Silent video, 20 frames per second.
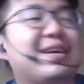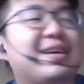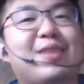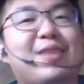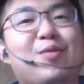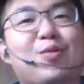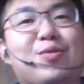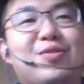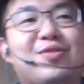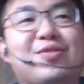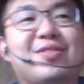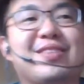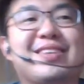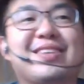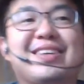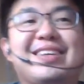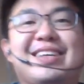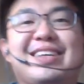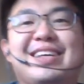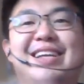I won't.
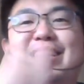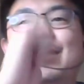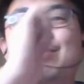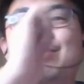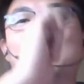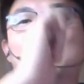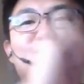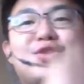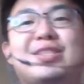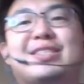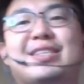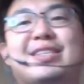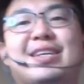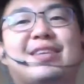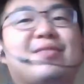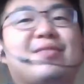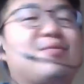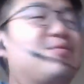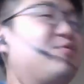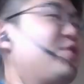Lim Zui Seng,
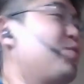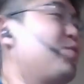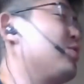bring water